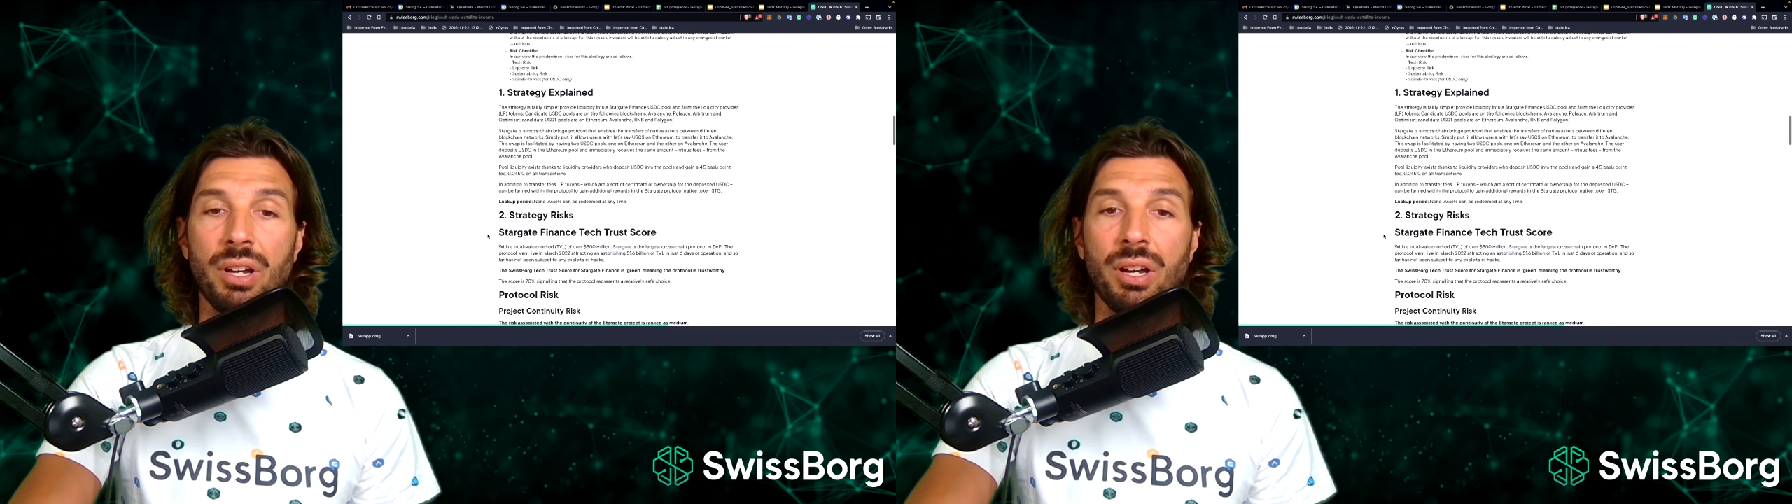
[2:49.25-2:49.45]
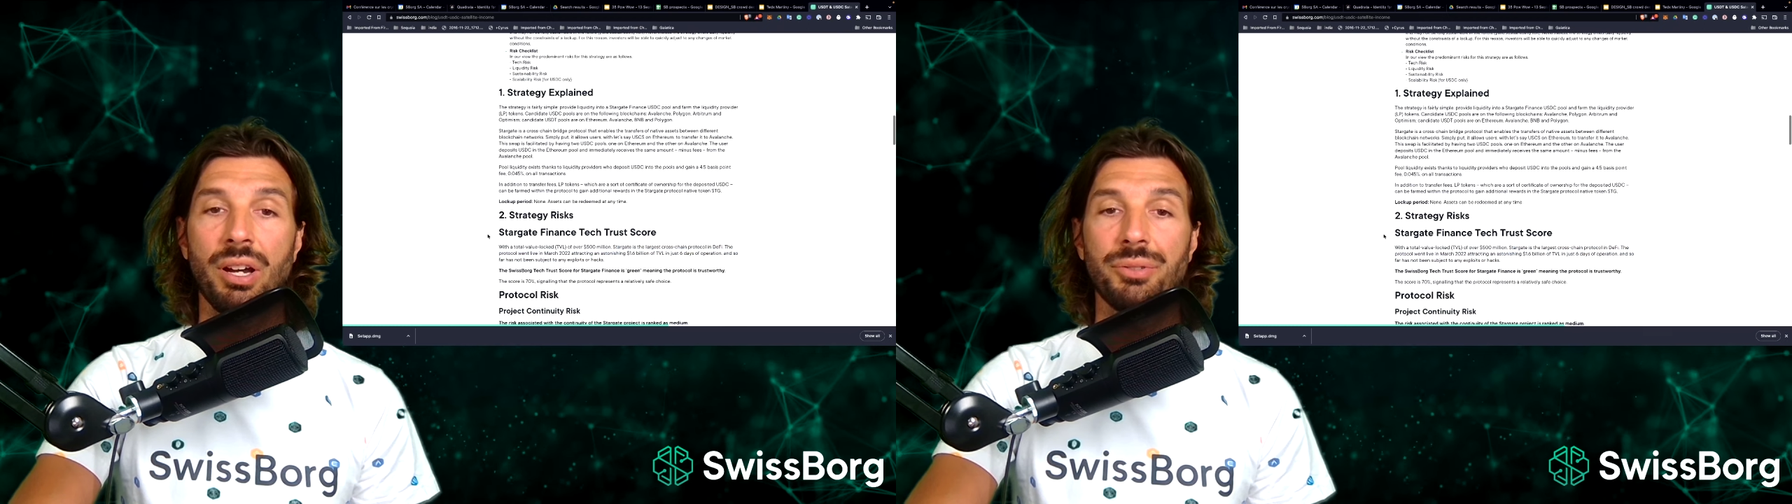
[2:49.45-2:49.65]

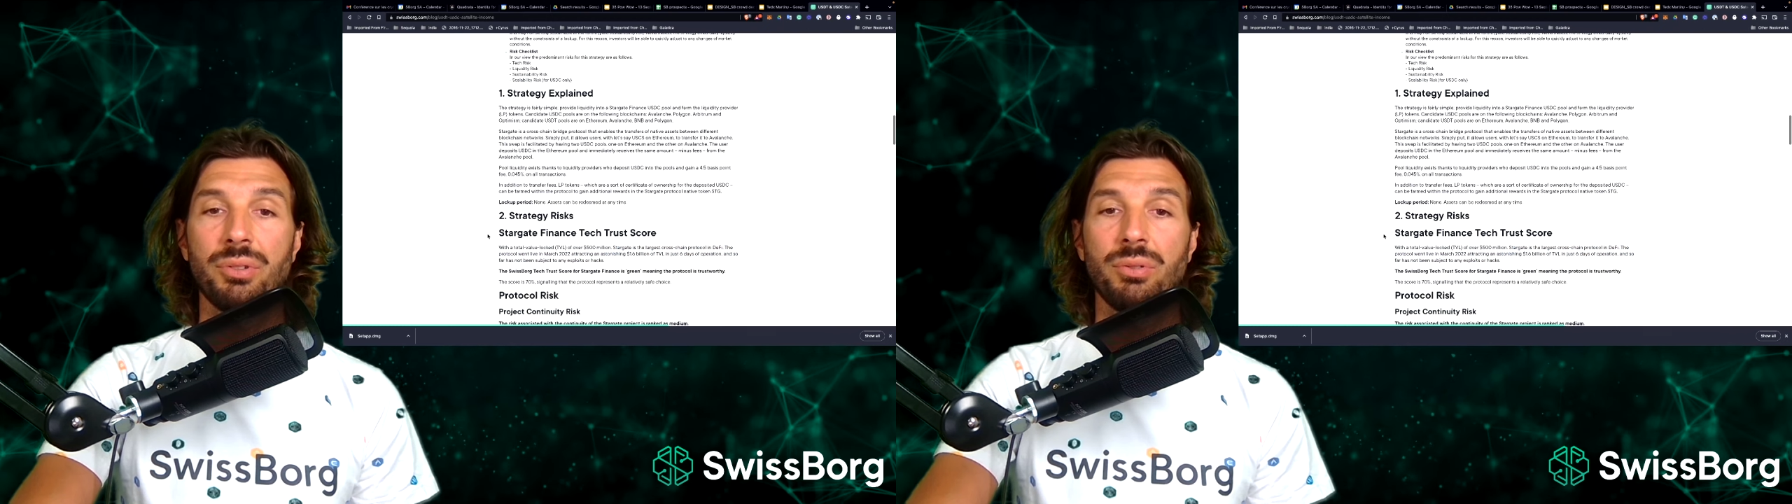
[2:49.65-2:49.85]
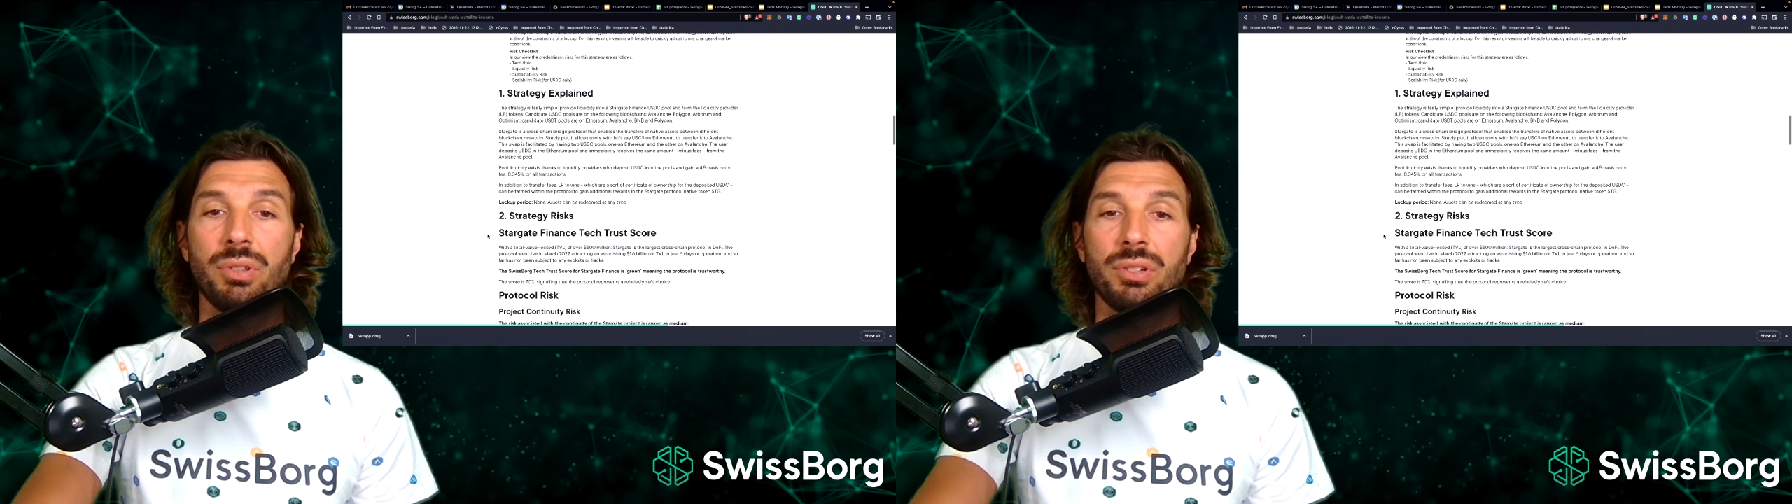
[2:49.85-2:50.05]
uh, how
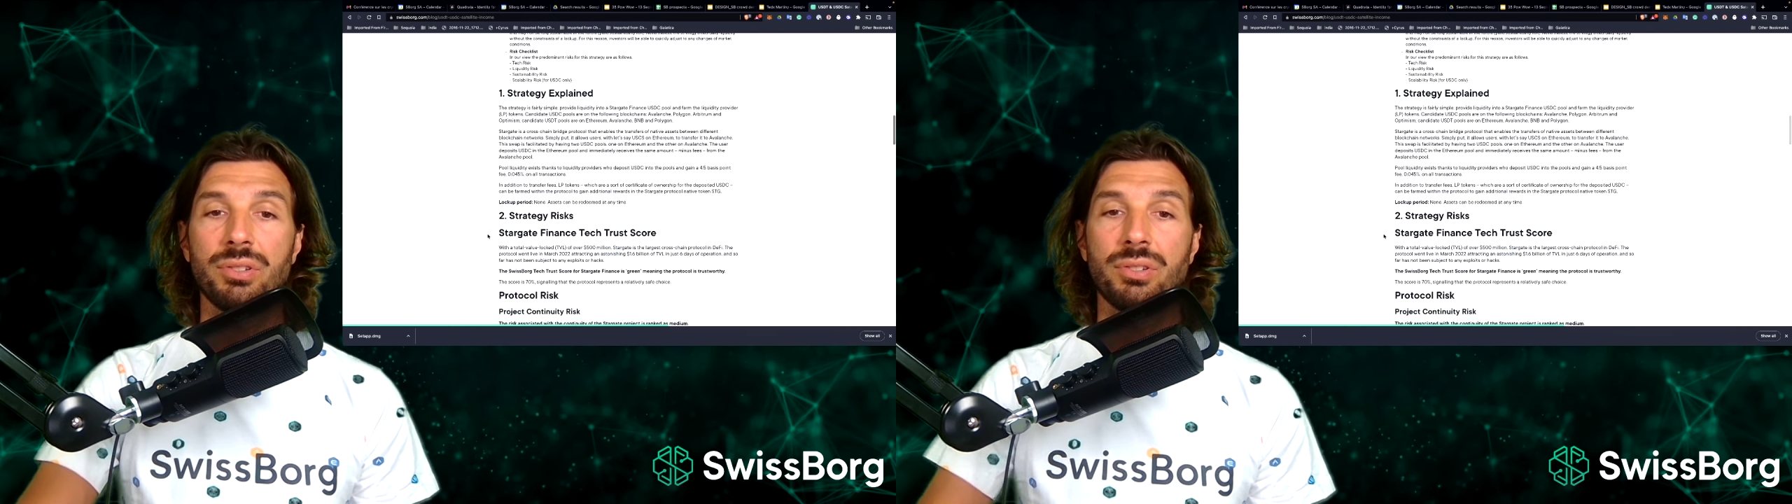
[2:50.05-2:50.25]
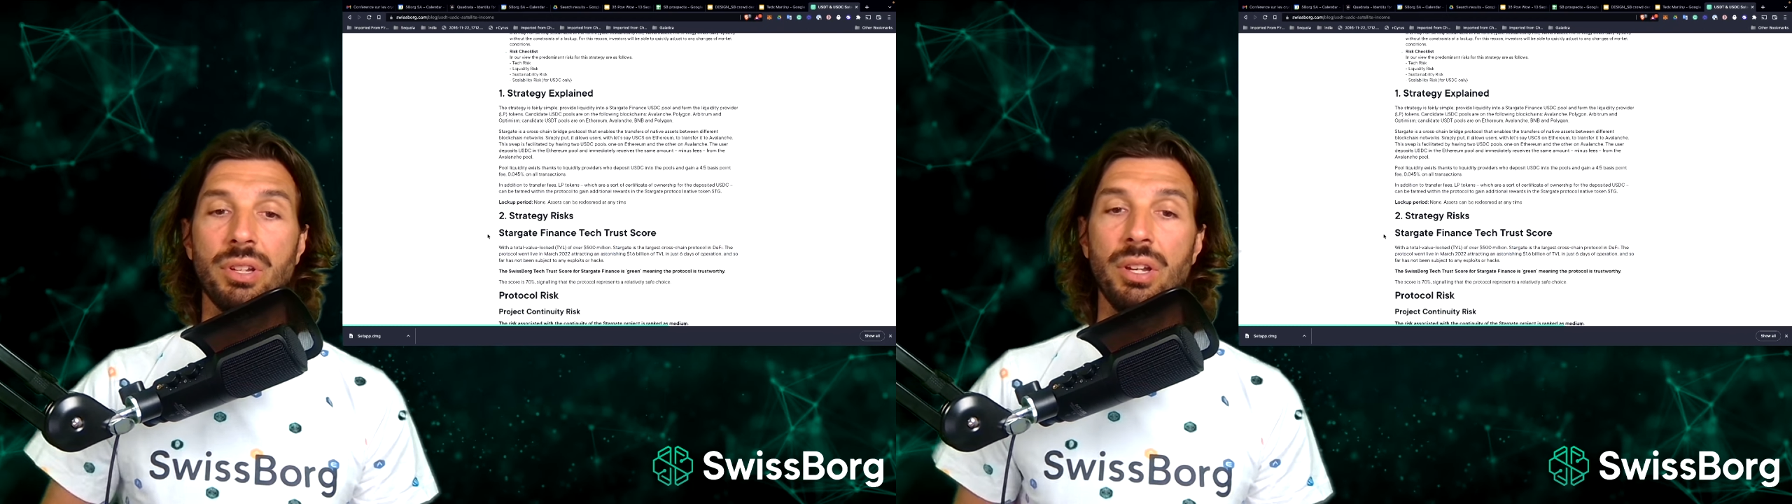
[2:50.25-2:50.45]
to do
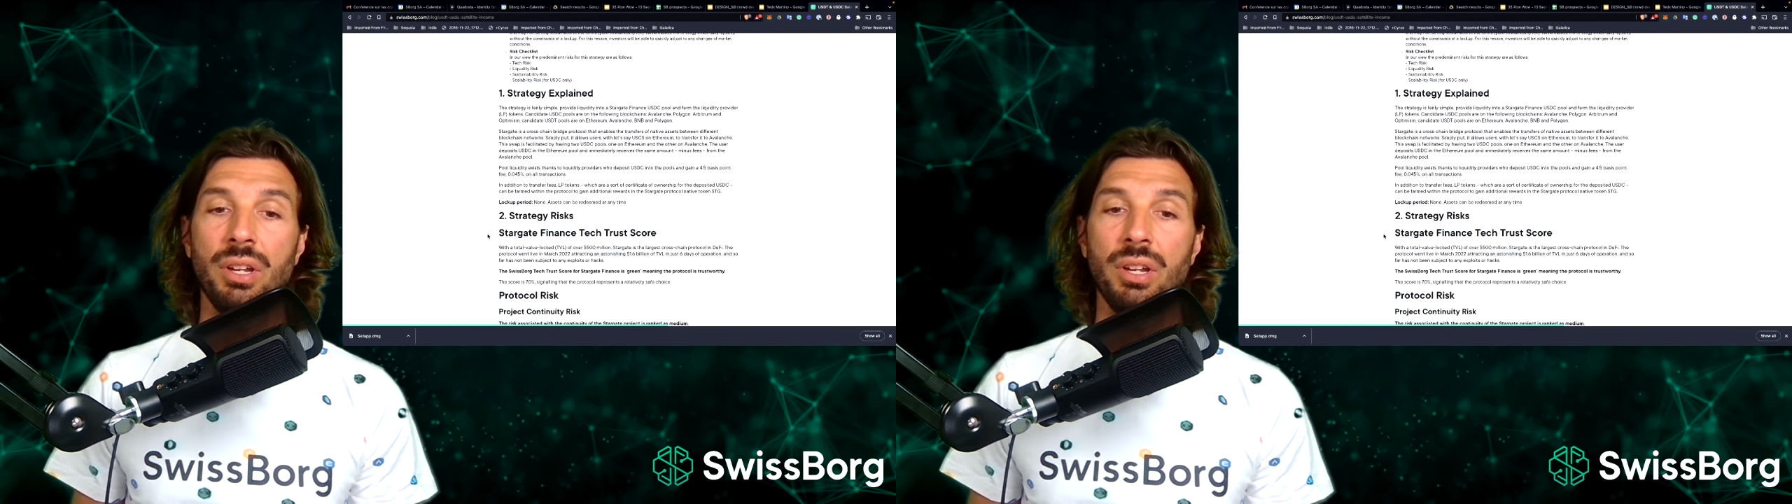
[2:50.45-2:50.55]
this